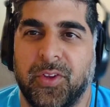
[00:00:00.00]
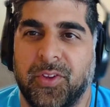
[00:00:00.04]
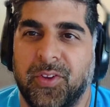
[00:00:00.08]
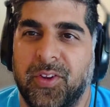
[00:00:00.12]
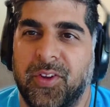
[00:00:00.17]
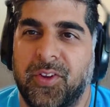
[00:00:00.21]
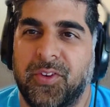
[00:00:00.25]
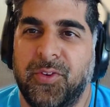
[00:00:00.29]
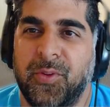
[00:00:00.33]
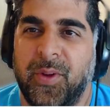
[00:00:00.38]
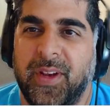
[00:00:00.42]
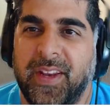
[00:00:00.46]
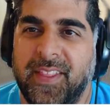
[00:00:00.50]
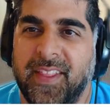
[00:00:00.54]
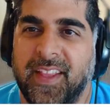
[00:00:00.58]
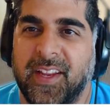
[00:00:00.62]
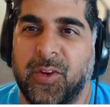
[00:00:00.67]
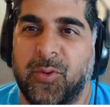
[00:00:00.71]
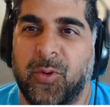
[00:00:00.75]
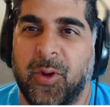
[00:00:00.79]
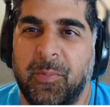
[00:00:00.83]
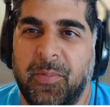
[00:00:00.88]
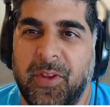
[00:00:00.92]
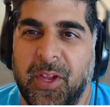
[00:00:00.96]
You don't do anything
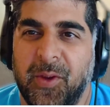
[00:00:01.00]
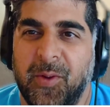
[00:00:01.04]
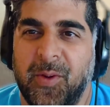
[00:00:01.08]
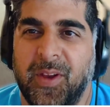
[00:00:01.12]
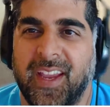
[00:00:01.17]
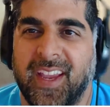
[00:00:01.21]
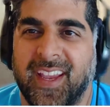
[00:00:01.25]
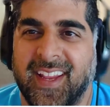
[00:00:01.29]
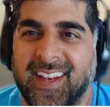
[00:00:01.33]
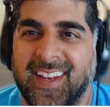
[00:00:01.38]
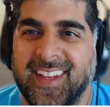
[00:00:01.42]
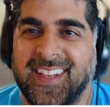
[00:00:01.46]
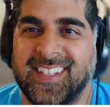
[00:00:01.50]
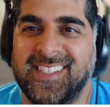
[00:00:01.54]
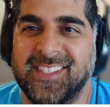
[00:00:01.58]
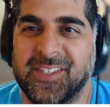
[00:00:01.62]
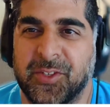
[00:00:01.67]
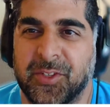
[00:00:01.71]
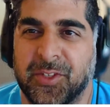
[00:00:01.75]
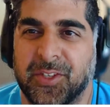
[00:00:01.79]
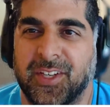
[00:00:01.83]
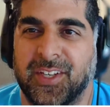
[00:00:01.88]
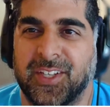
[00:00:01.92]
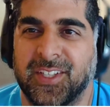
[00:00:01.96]
crypto, and is
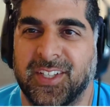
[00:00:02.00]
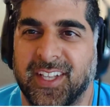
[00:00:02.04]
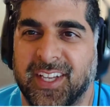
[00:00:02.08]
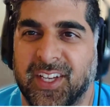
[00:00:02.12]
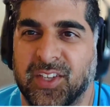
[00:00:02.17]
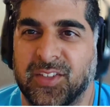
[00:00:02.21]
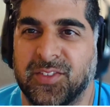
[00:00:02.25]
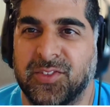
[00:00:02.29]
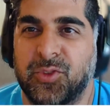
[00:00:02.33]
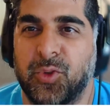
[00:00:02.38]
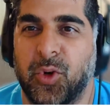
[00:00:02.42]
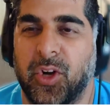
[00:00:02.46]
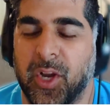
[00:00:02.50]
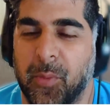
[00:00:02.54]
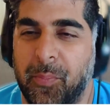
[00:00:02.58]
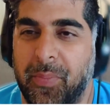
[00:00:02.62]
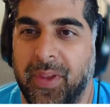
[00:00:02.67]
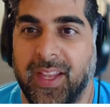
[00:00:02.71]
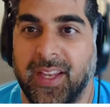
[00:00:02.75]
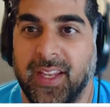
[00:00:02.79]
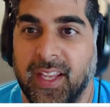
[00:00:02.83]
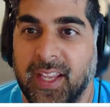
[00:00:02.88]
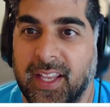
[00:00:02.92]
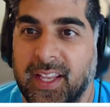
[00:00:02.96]
there a, like a strong
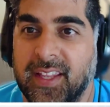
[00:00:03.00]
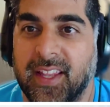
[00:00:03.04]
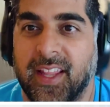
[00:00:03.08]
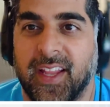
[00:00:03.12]
opinion,